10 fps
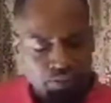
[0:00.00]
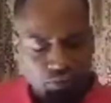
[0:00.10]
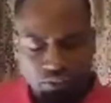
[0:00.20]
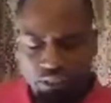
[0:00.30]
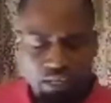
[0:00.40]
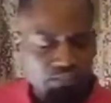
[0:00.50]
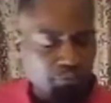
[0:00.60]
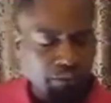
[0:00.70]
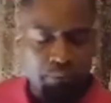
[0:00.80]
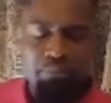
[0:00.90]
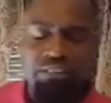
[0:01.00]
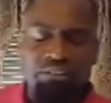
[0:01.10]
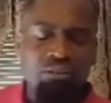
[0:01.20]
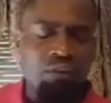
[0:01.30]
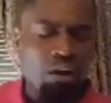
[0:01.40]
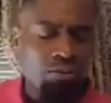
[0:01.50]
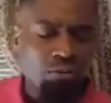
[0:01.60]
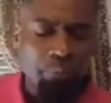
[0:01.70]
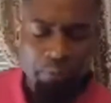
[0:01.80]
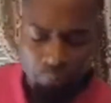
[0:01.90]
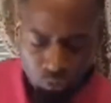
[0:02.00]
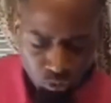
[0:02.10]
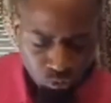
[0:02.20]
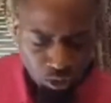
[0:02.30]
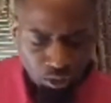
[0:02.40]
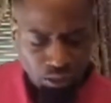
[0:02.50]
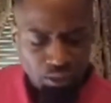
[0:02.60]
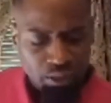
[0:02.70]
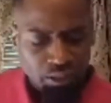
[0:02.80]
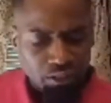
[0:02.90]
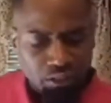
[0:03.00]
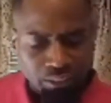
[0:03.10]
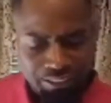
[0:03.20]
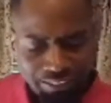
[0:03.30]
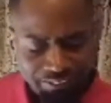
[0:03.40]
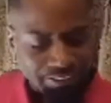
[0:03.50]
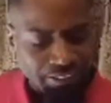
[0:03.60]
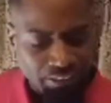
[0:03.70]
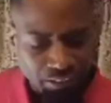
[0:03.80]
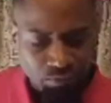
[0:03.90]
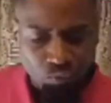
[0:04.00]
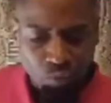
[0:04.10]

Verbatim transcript: Father God, I speak a blessing over all your people who are, are listening and